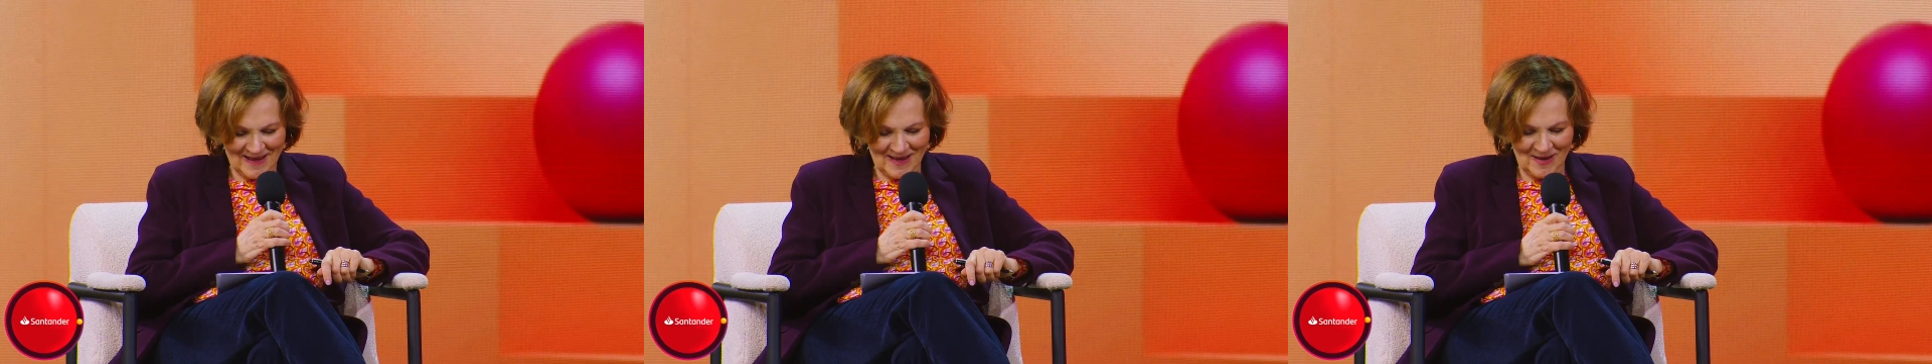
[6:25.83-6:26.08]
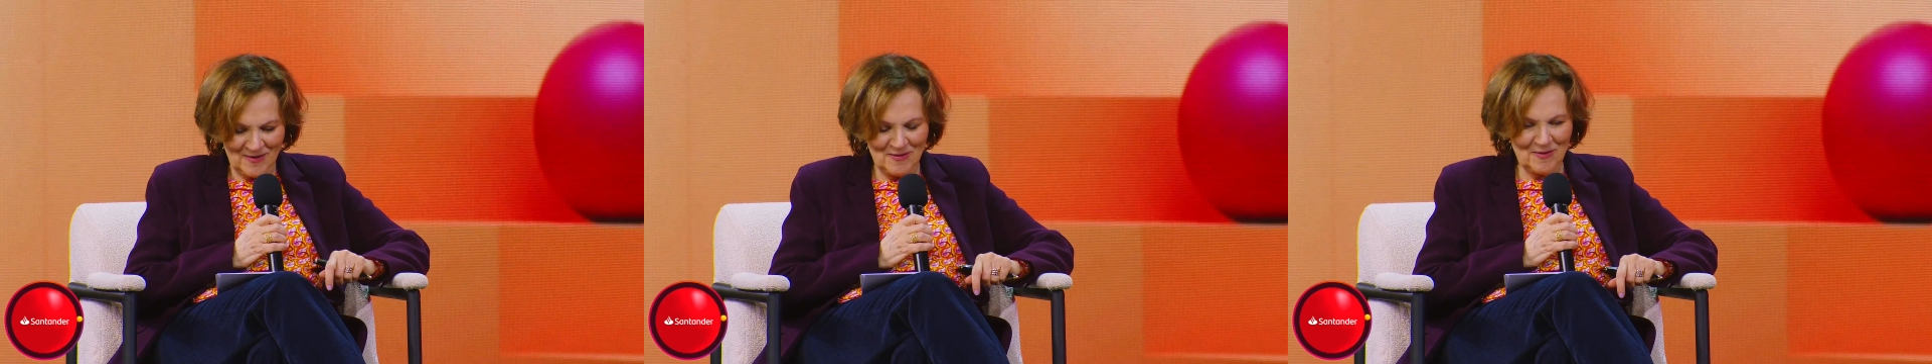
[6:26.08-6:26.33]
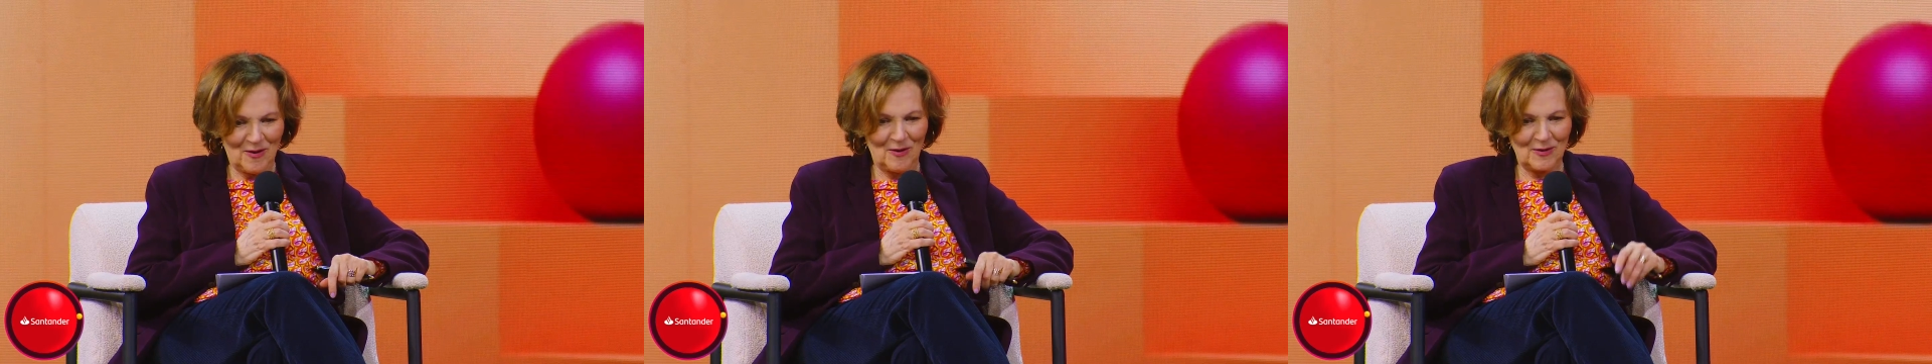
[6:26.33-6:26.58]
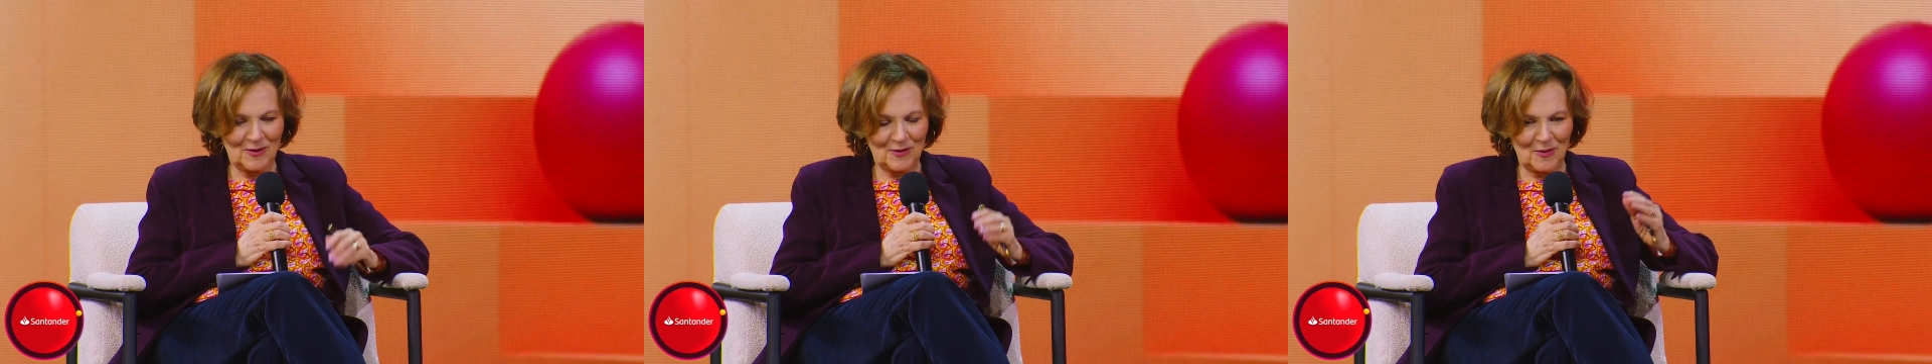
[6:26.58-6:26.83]
You
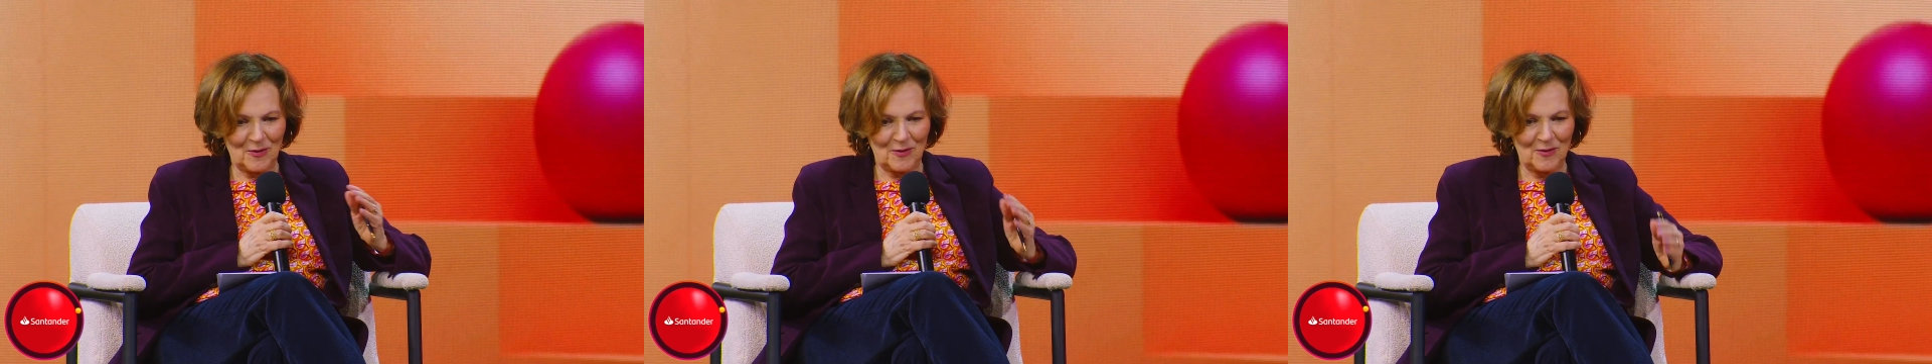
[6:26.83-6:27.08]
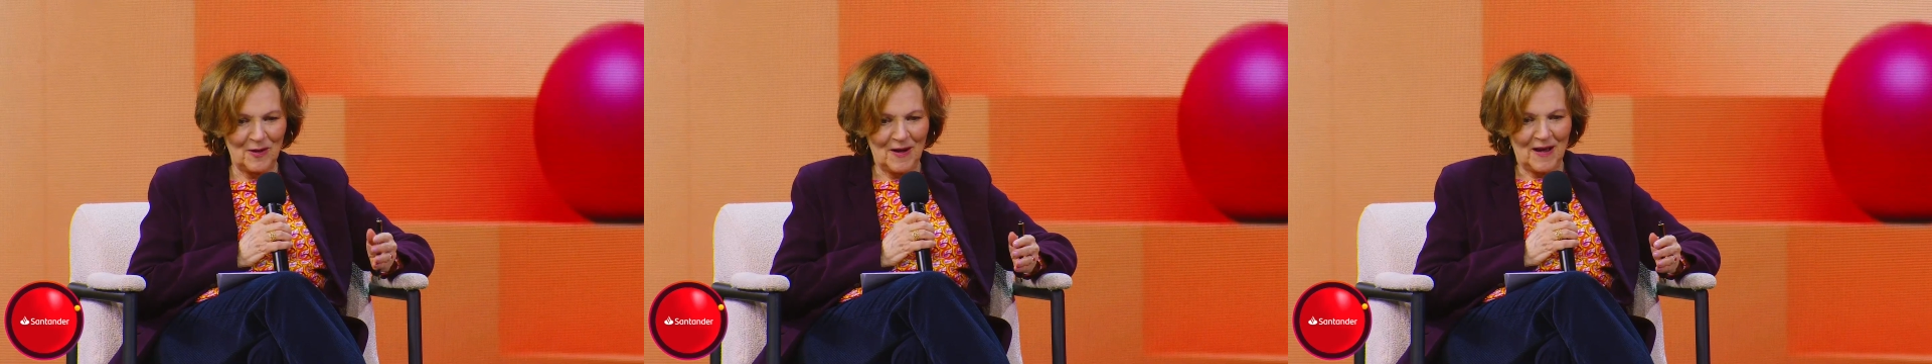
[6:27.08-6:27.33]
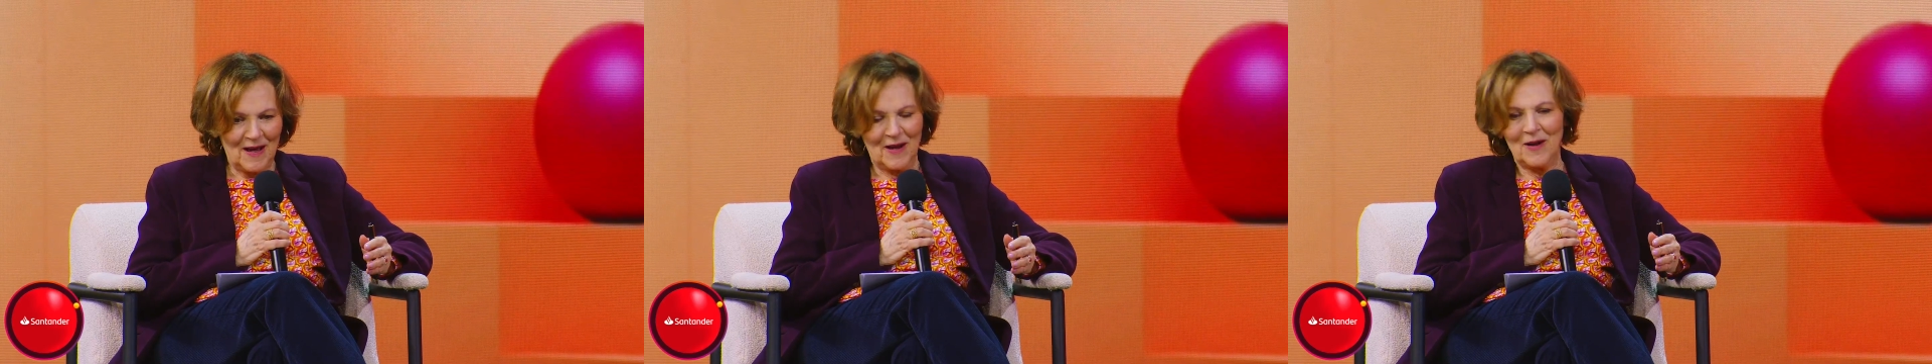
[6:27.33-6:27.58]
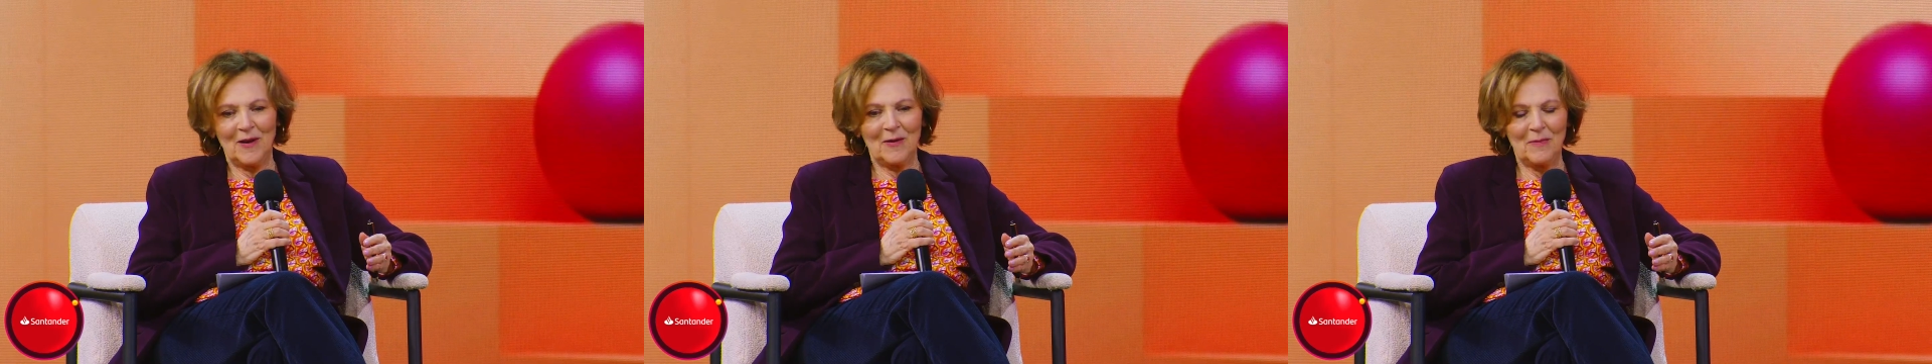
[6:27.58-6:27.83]
also
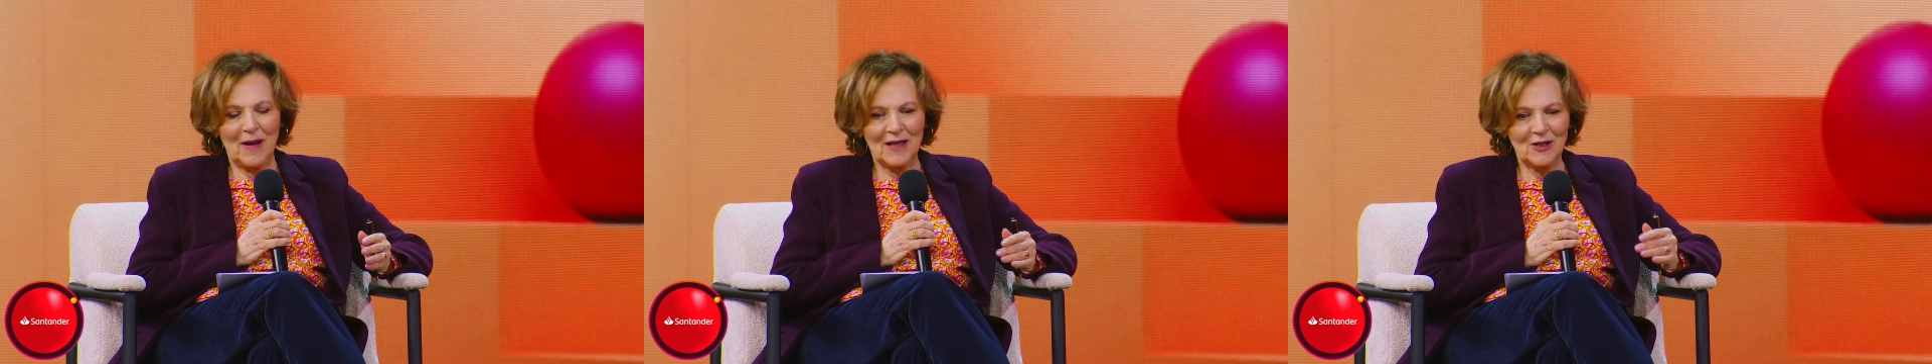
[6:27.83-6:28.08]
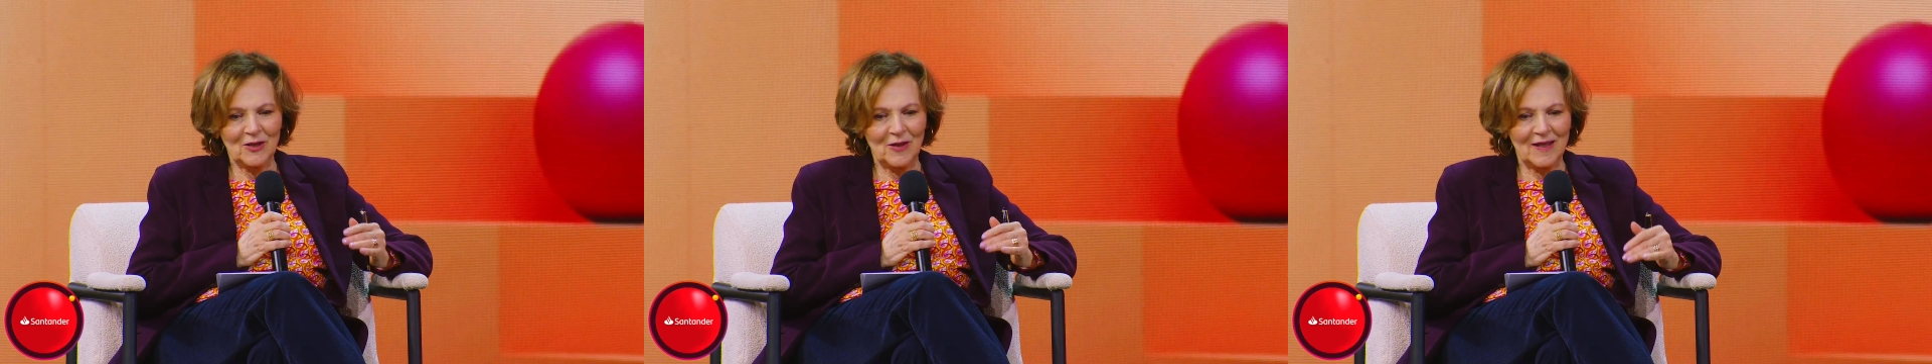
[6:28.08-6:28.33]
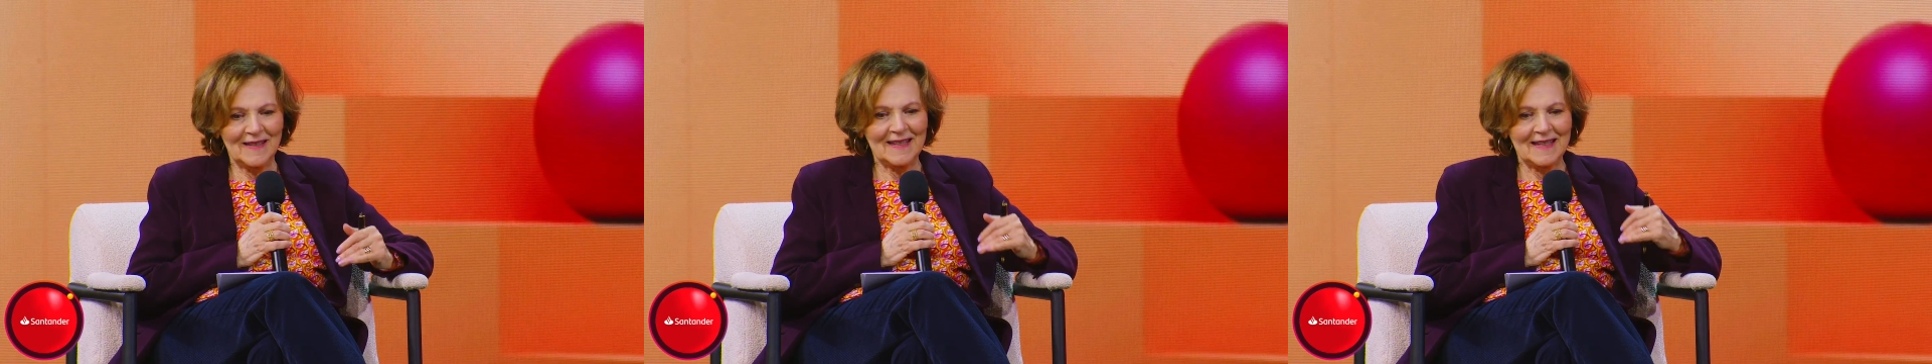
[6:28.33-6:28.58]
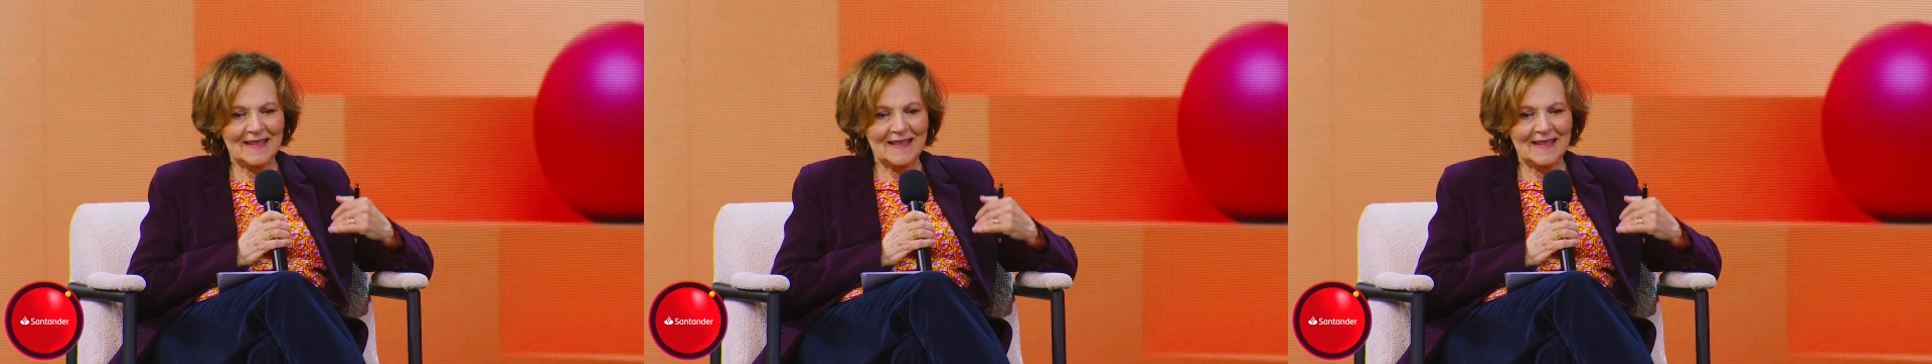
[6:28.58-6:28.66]
mentioned this